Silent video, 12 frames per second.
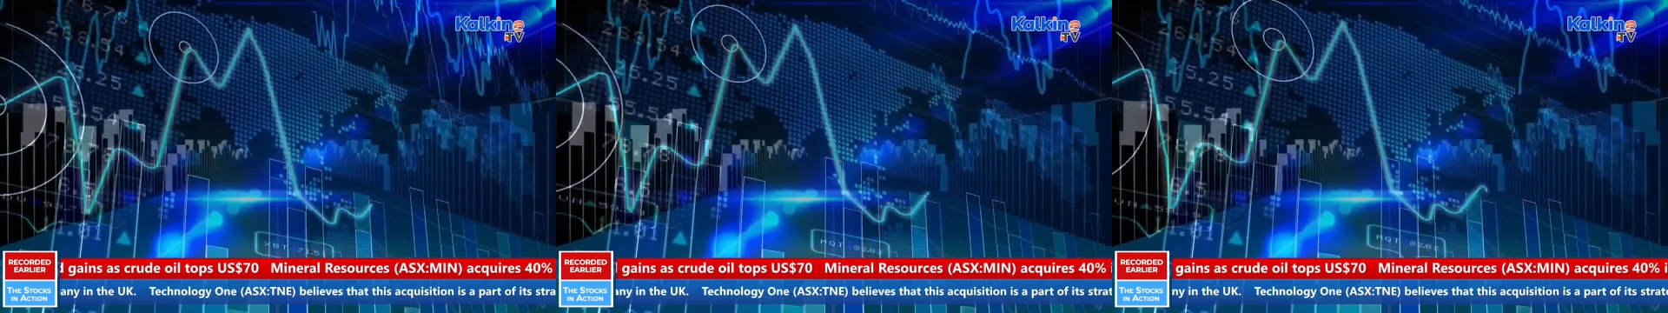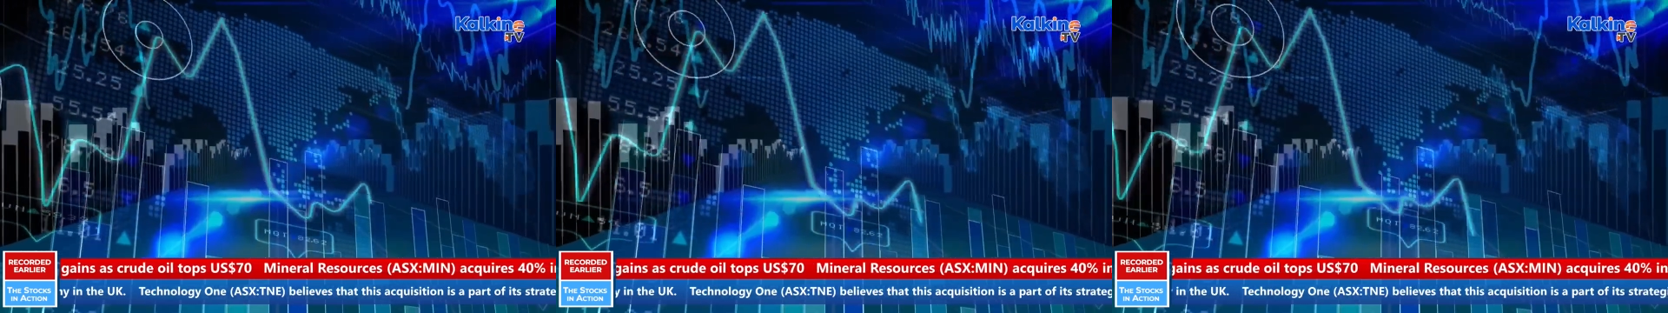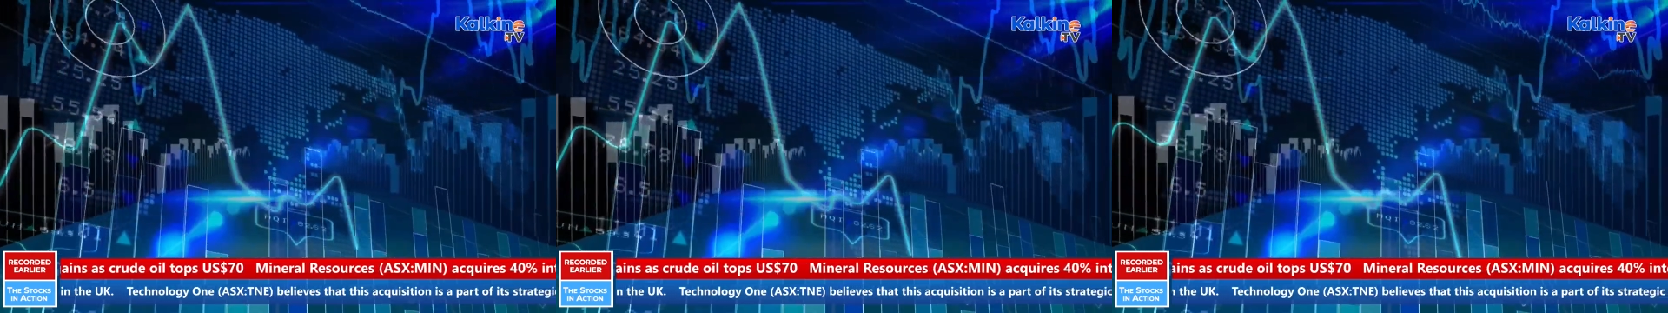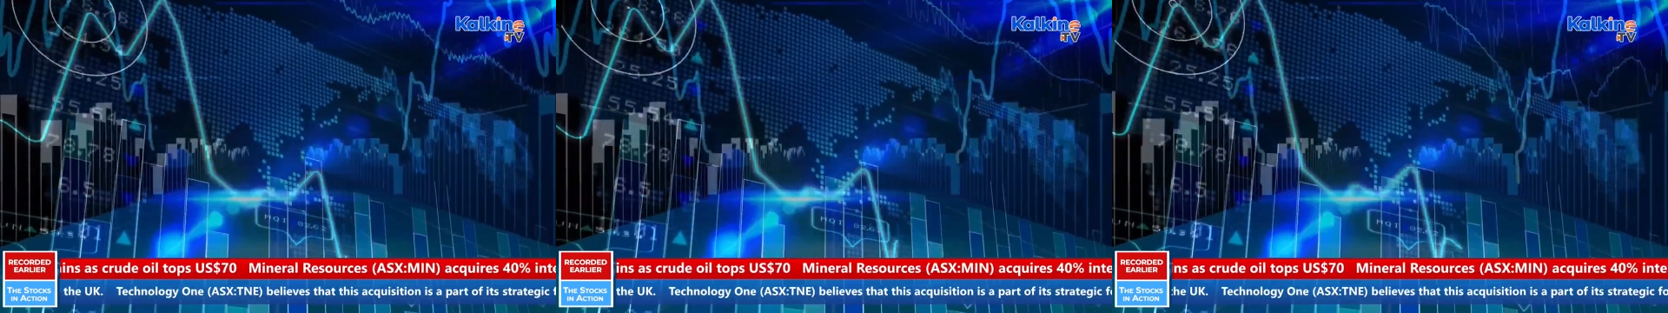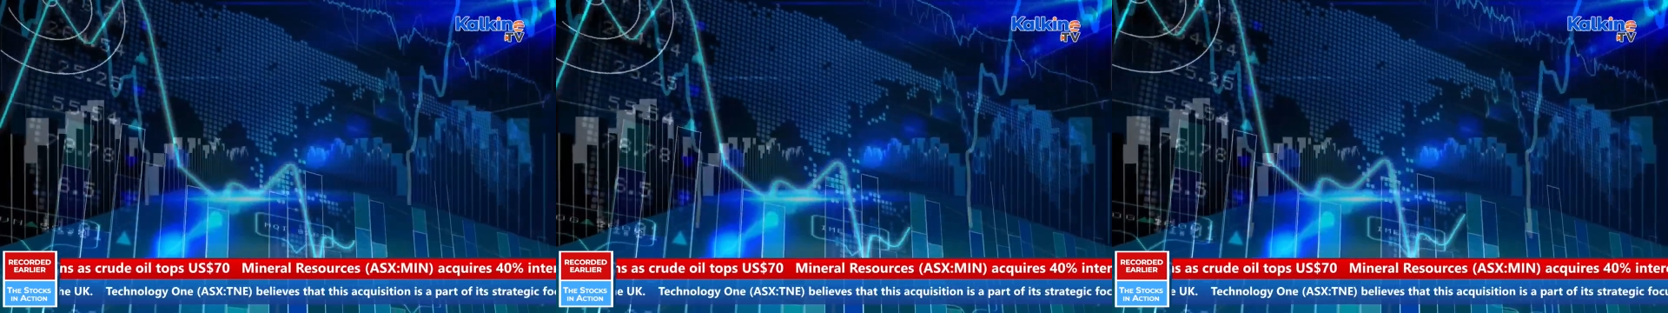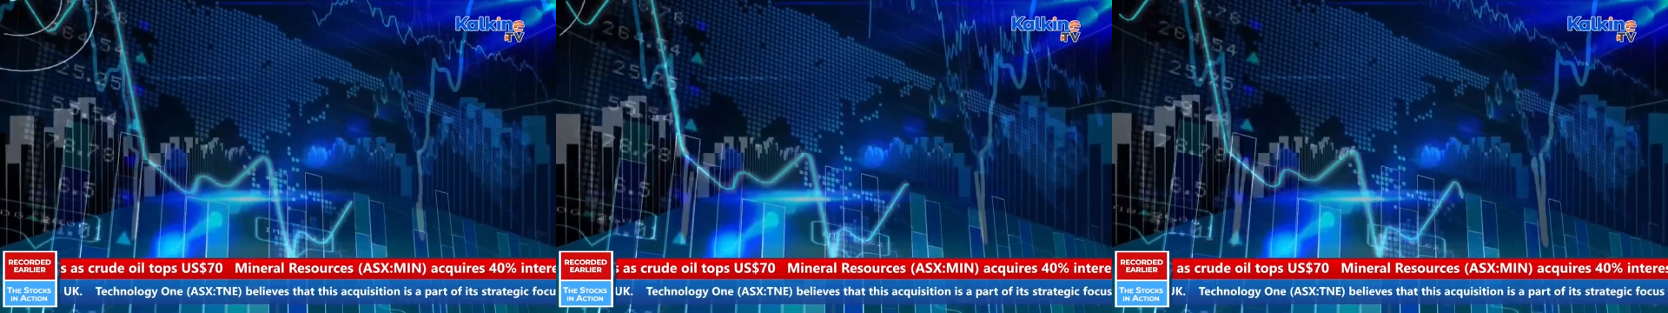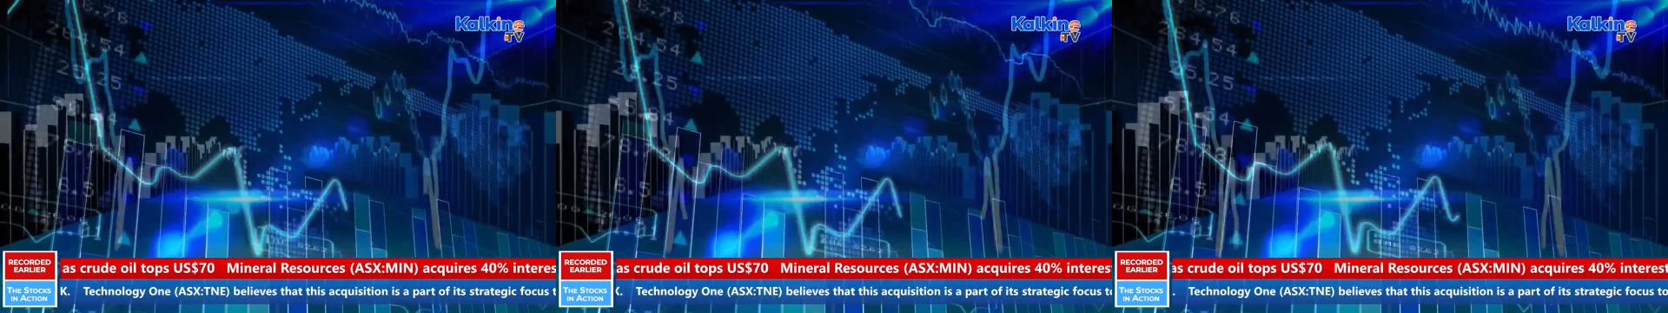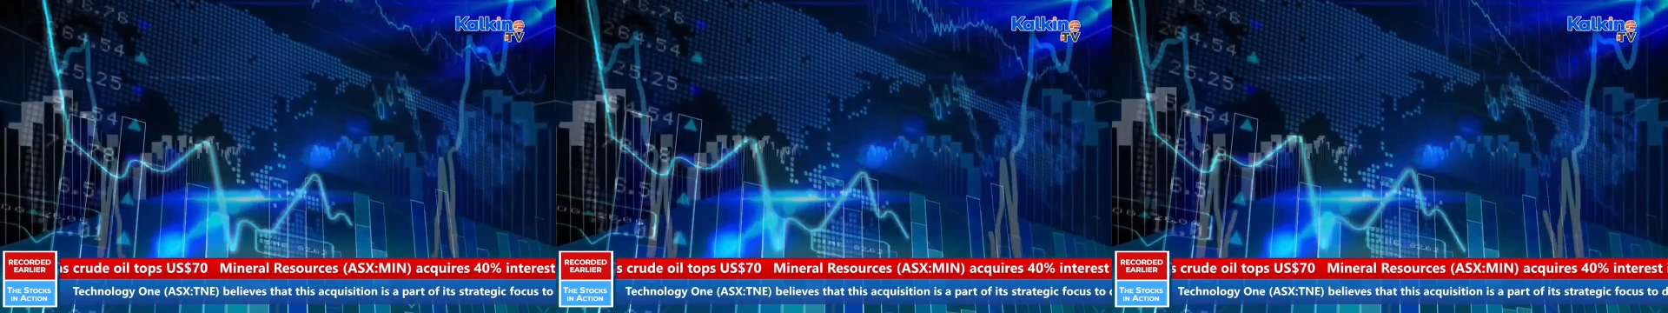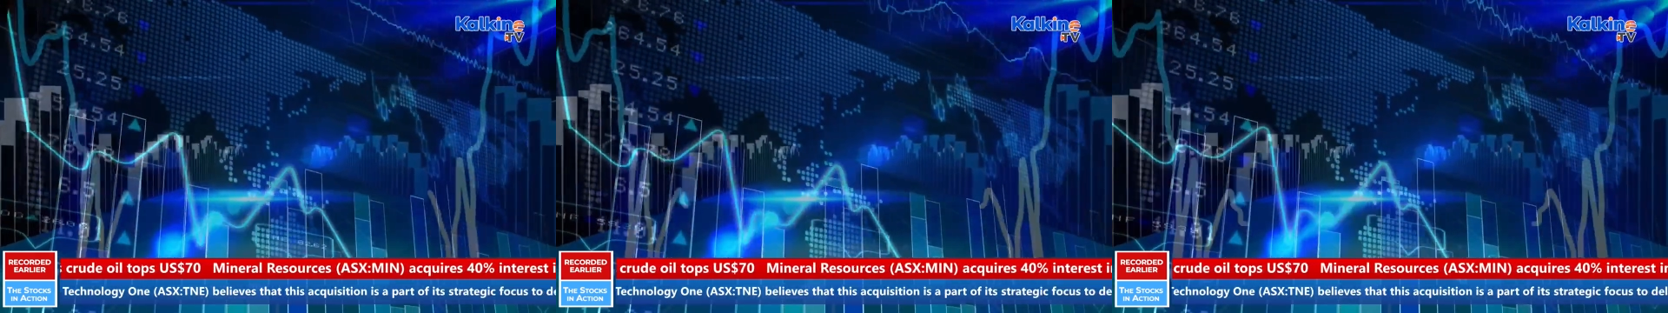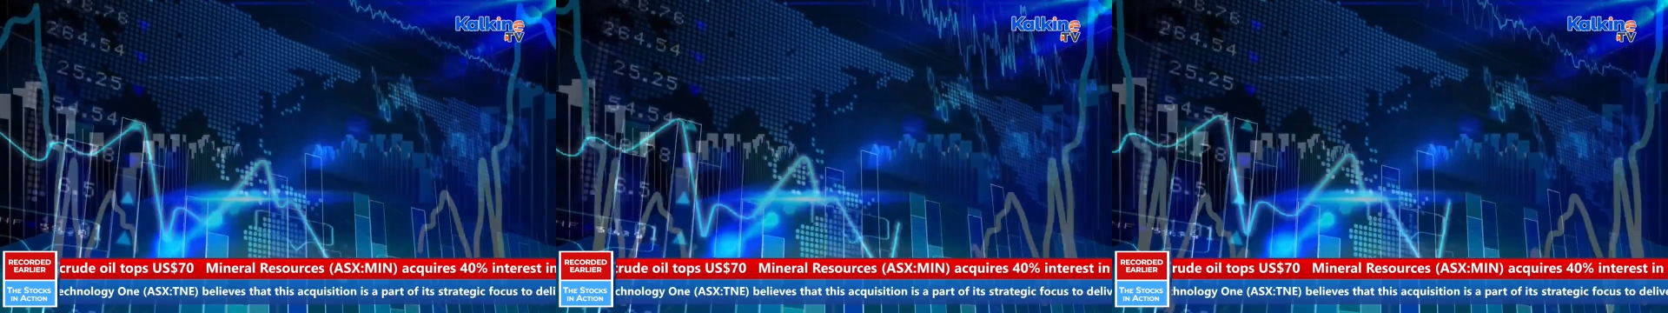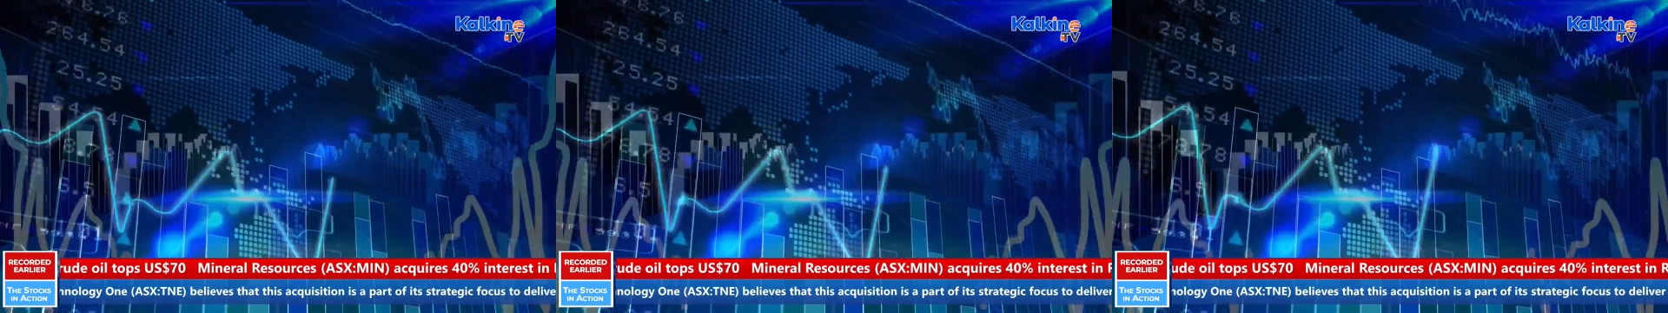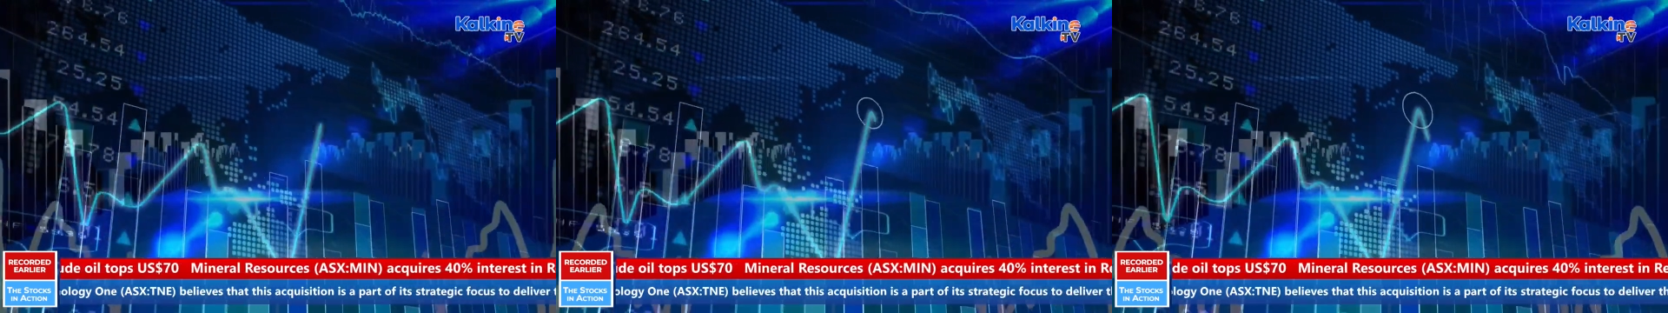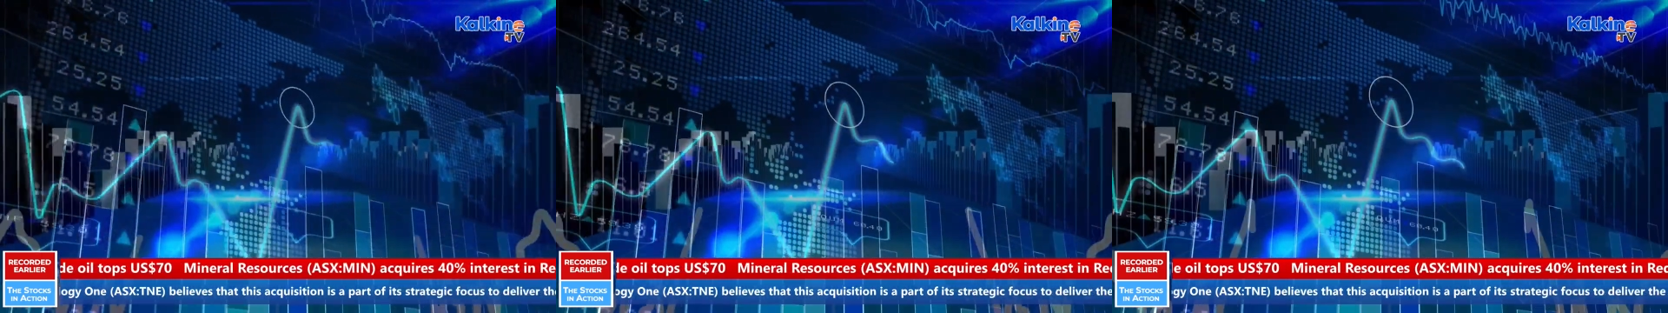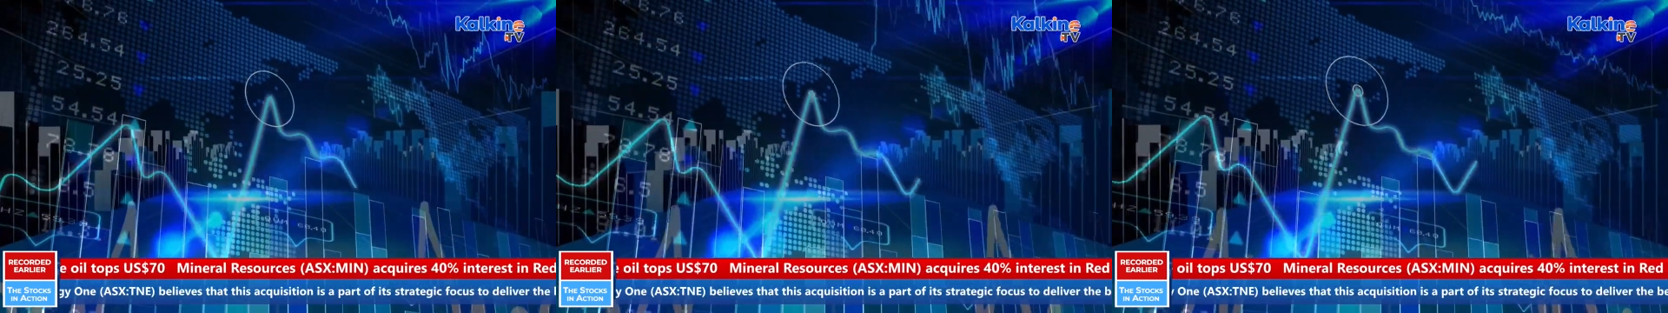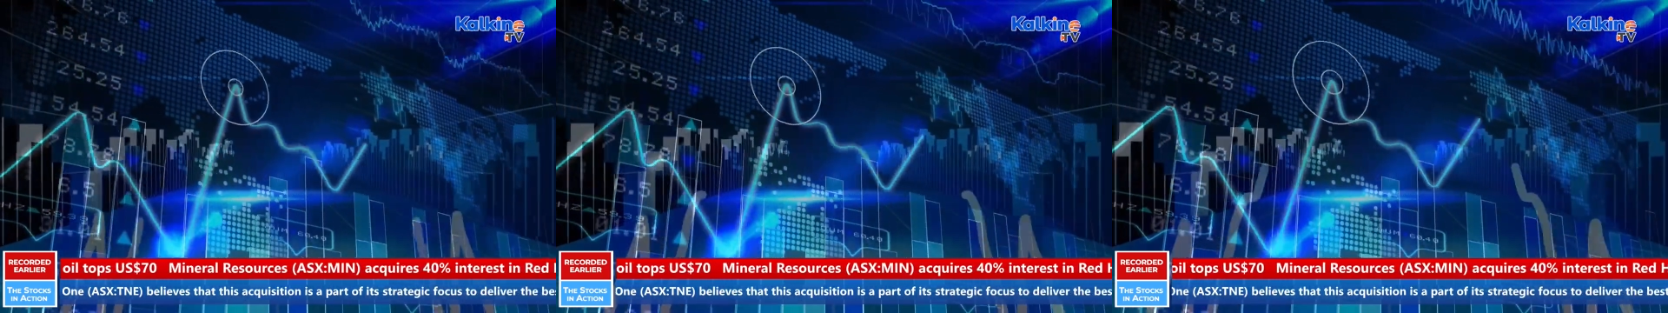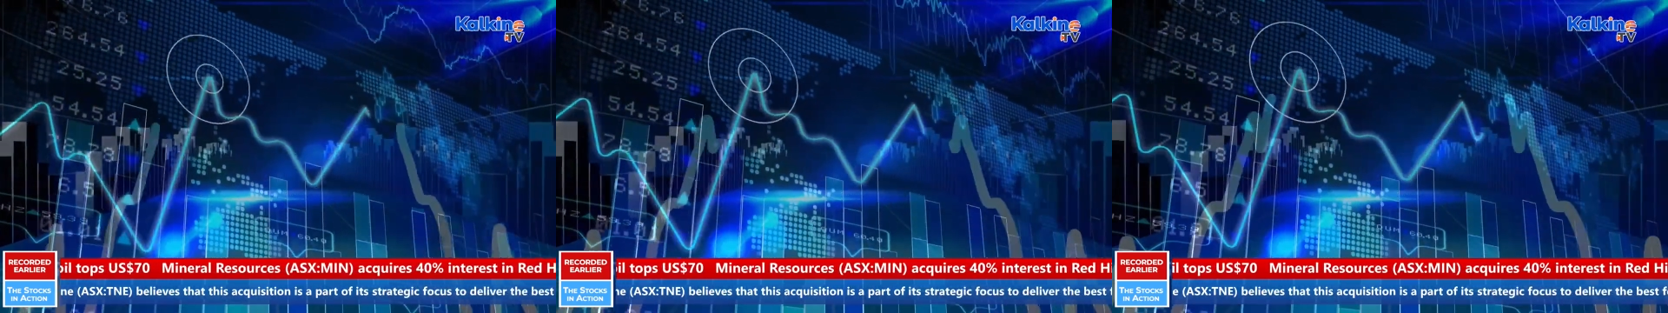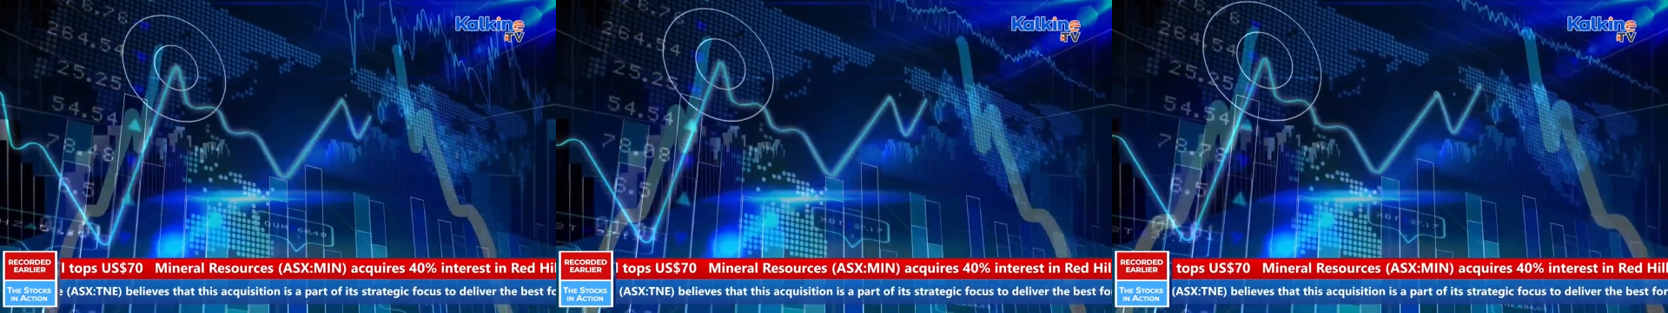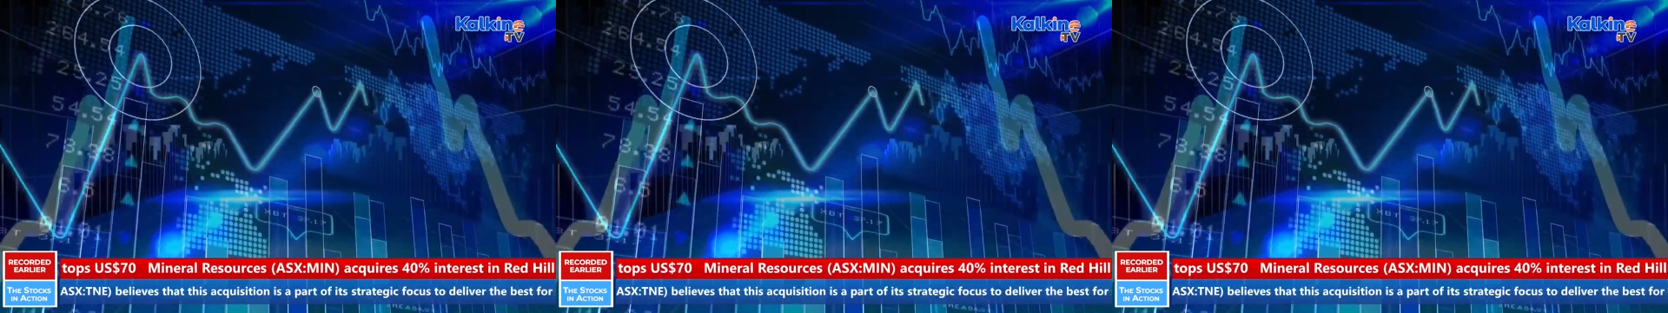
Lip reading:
Nobody's mouth can be seen.